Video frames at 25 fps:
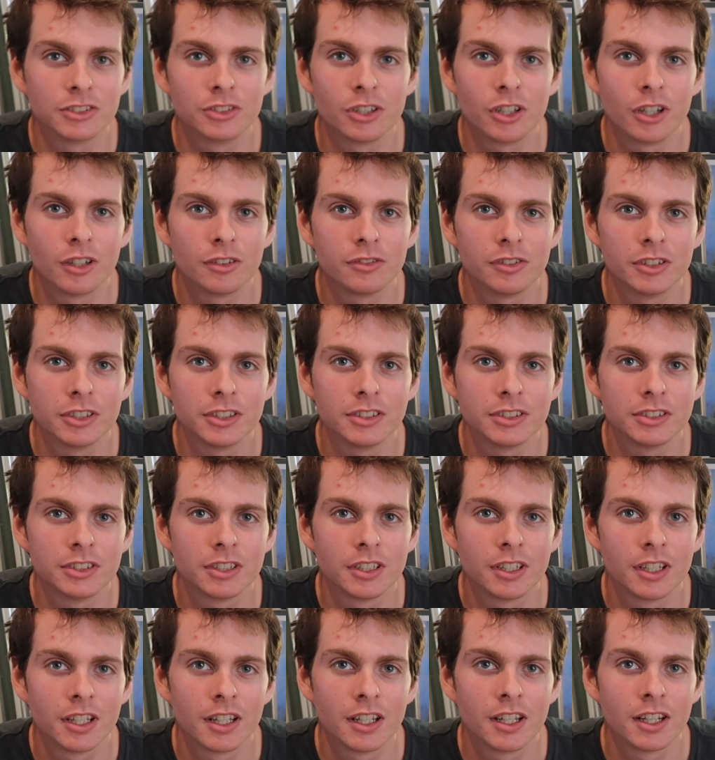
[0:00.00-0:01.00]

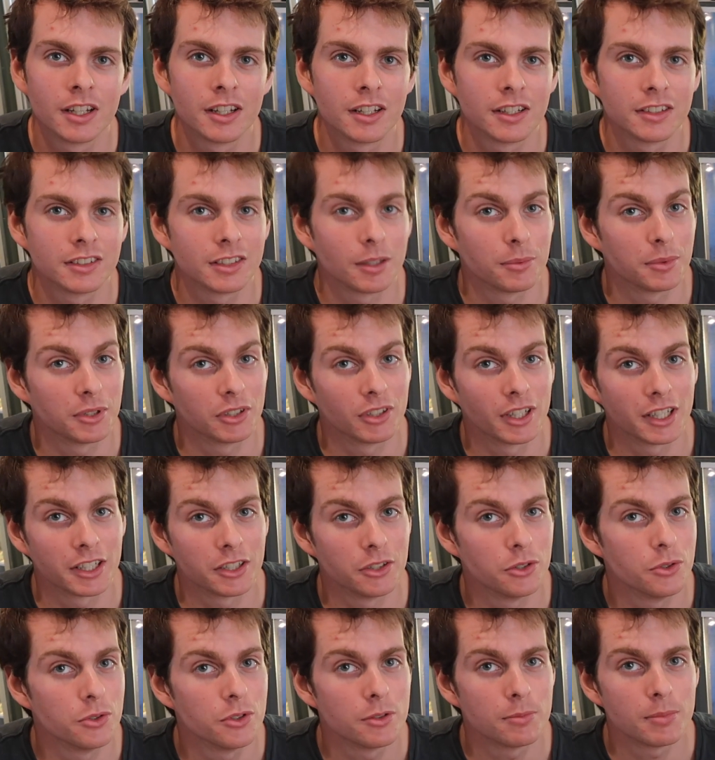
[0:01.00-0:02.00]
surface, something like
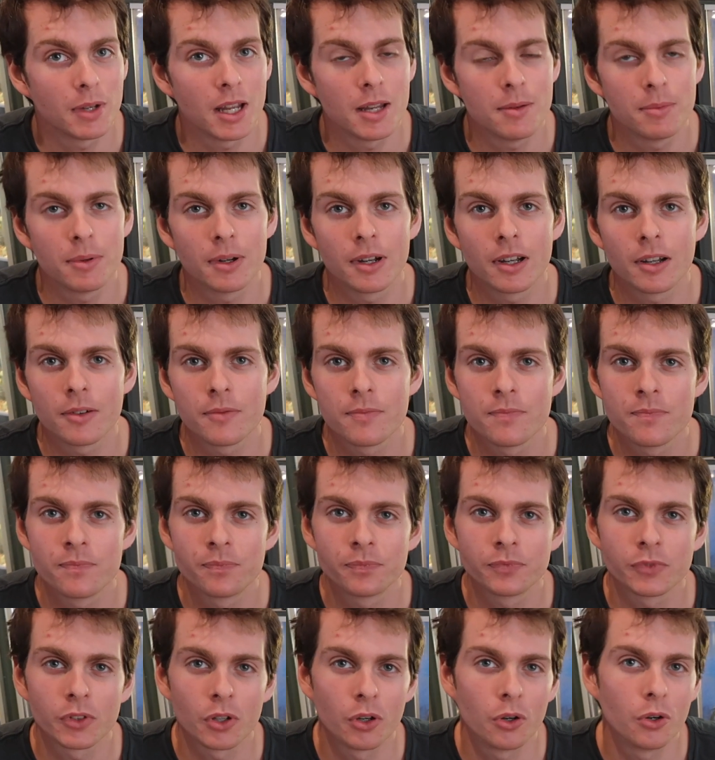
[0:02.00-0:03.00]
newspaper,
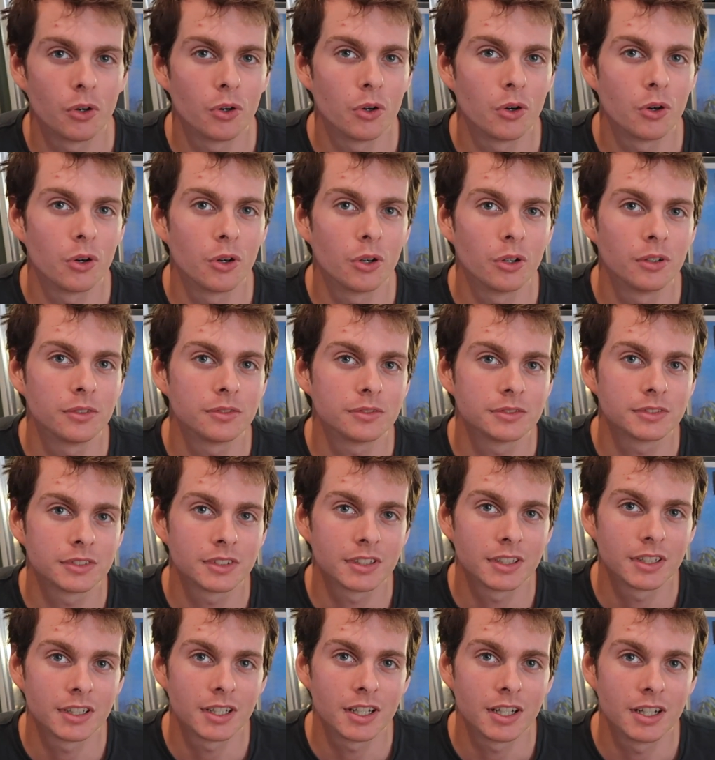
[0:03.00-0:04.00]
or
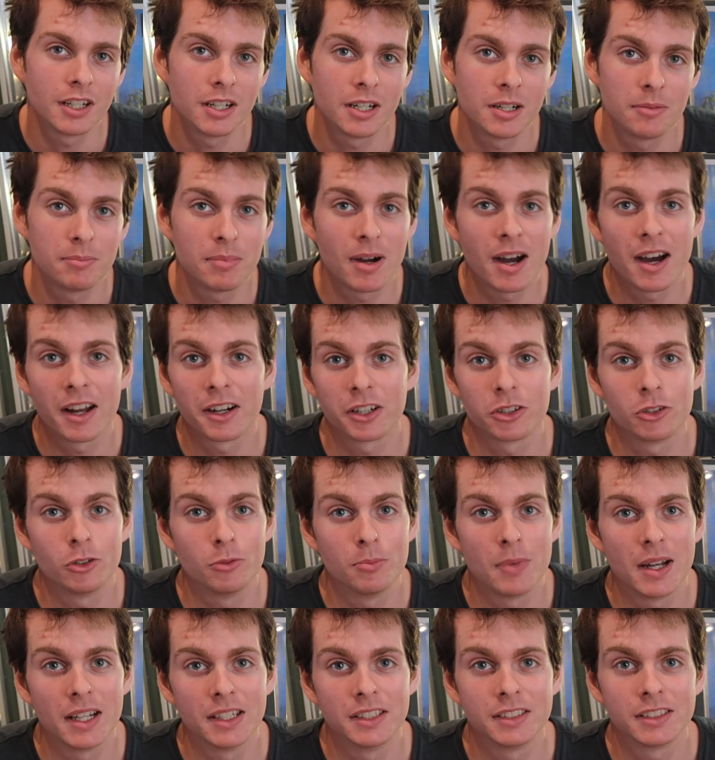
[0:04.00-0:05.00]
a
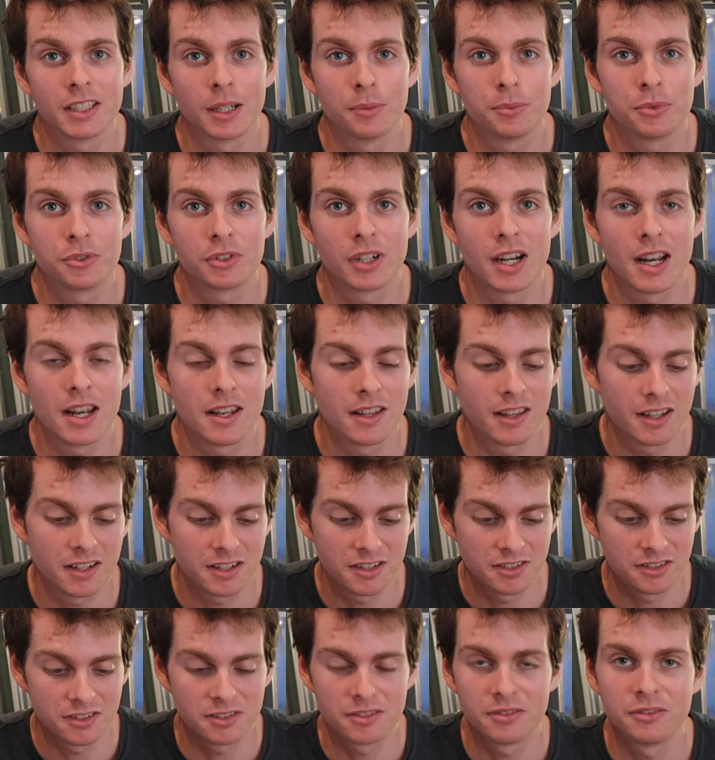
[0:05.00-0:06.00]
particle-based substrate that
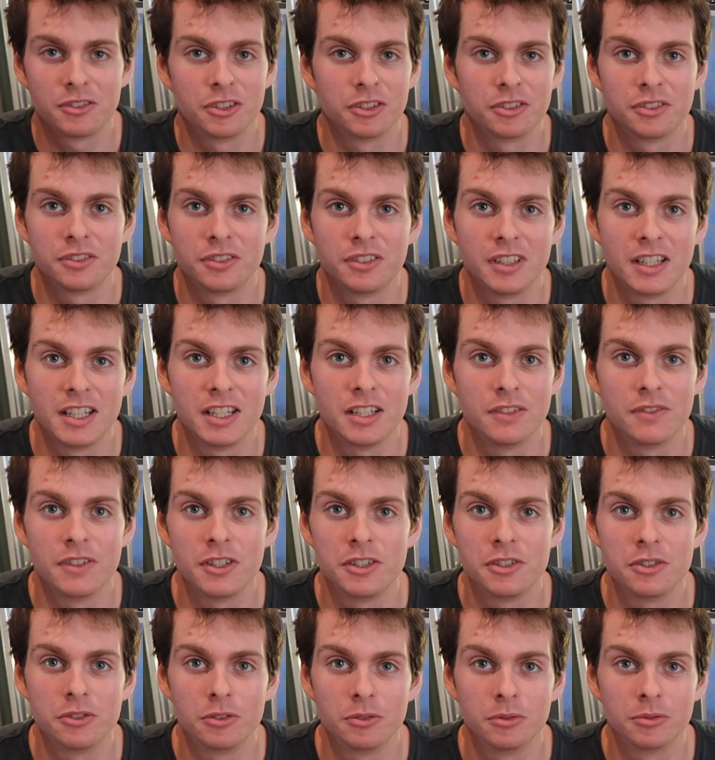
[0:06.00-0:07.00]
is just
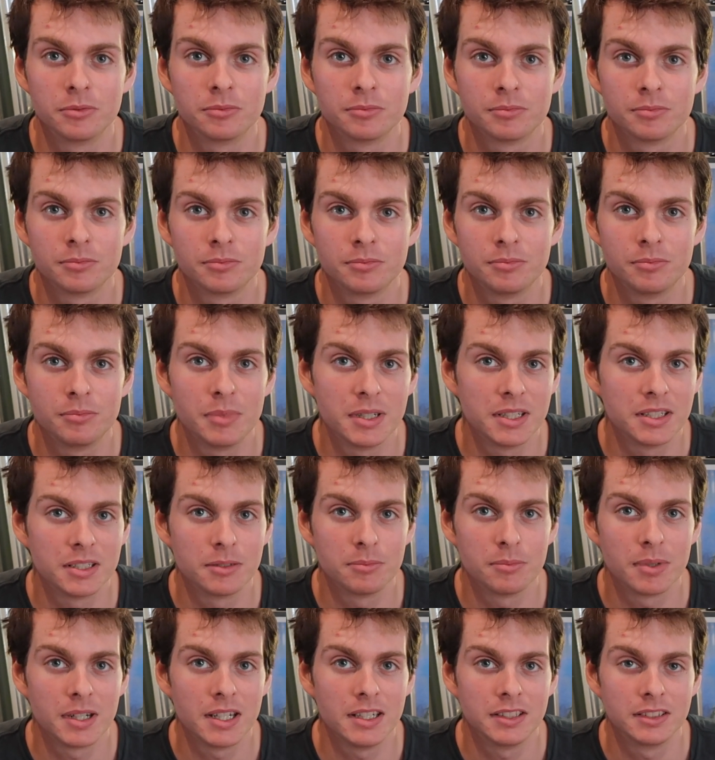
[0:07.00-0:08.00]
individual bits
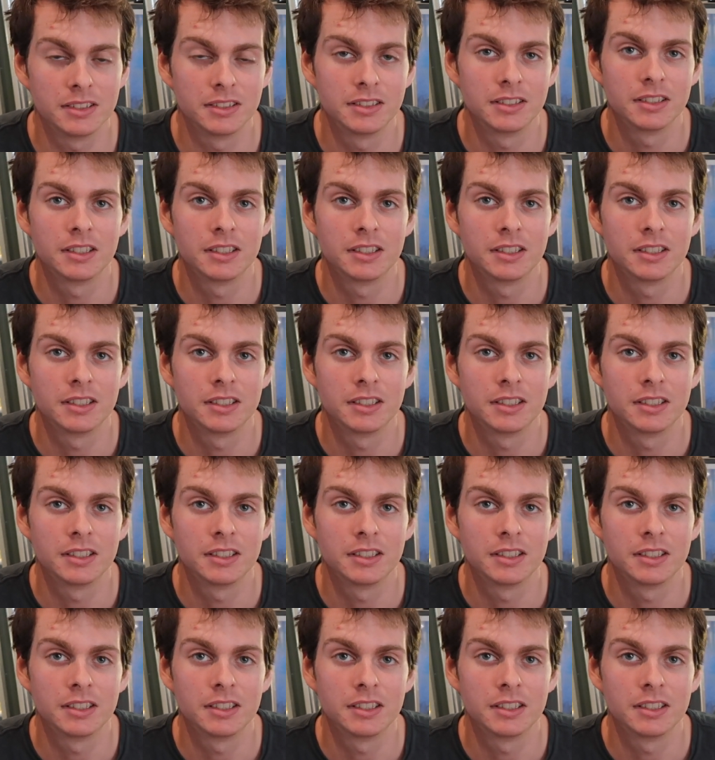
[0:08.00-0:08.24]
and pieces.